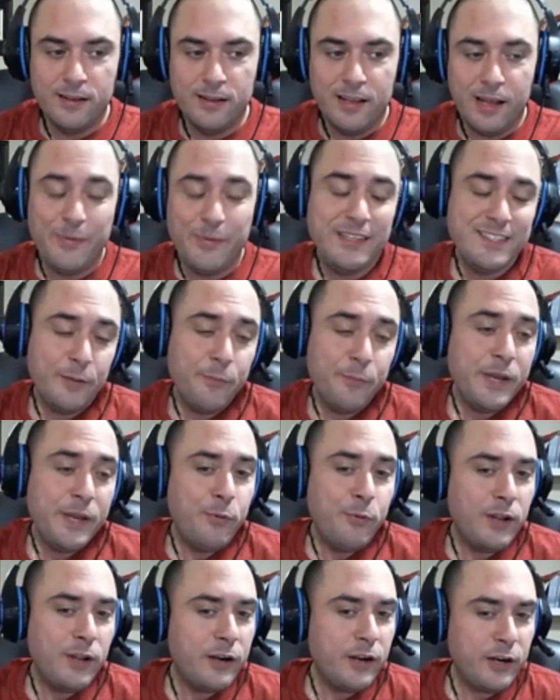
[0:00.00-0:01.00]
I mean, some
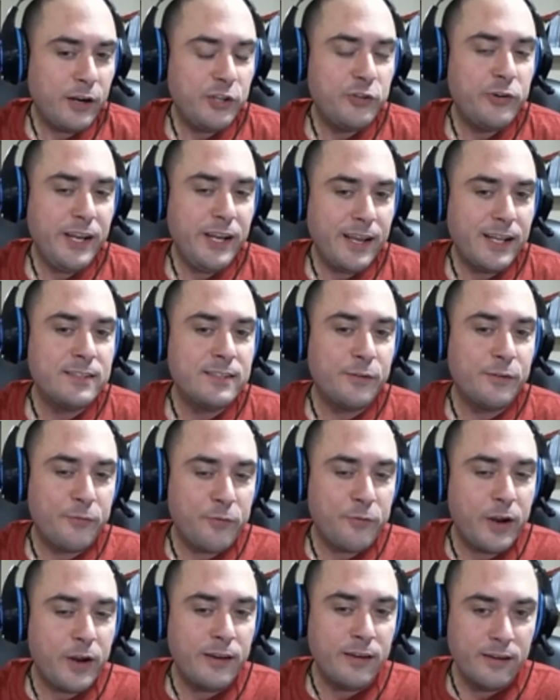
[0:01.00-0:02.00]
people are treating it as a
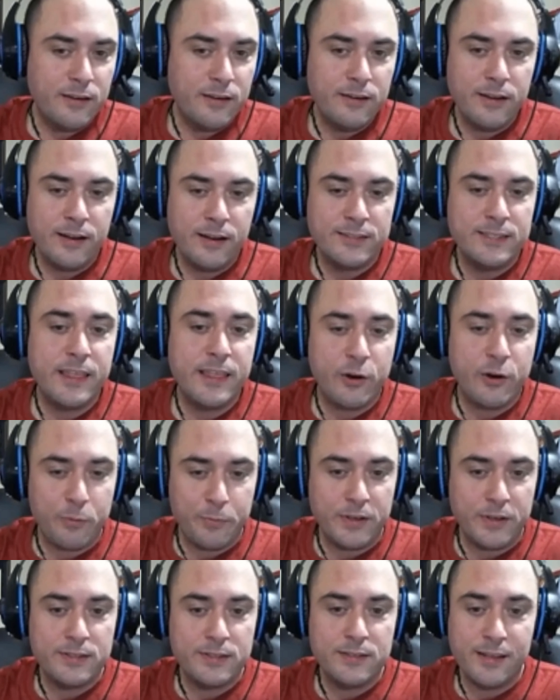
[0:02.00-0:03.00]
friend, as a
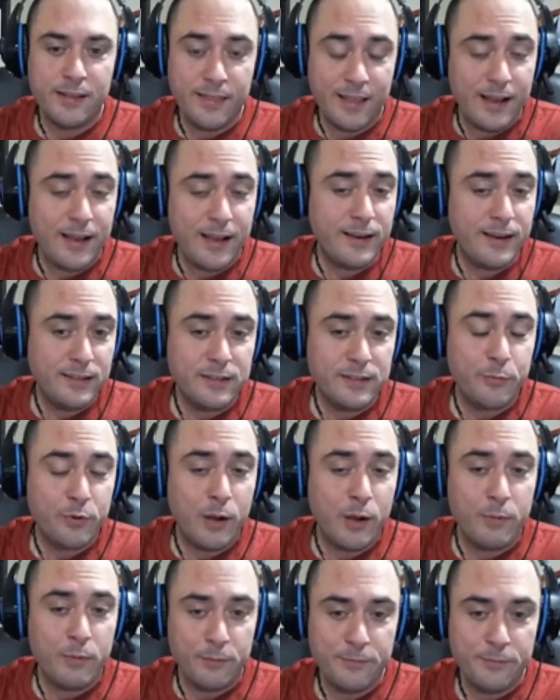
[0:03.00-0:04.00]
therapist, and that is a
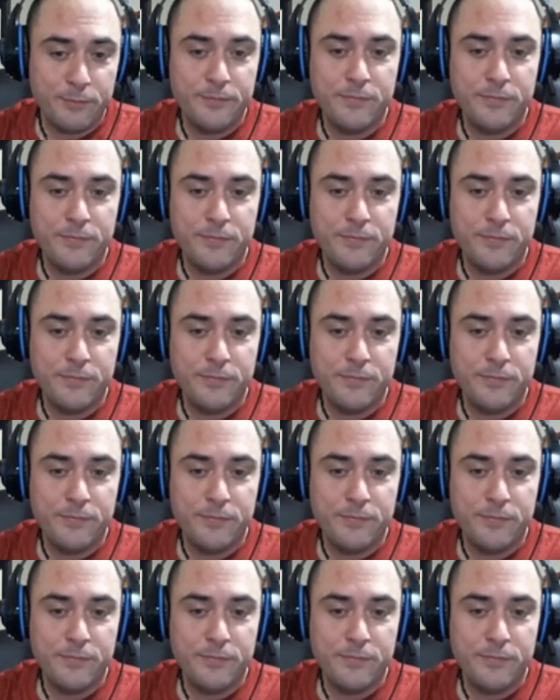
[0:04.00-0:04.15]
problem.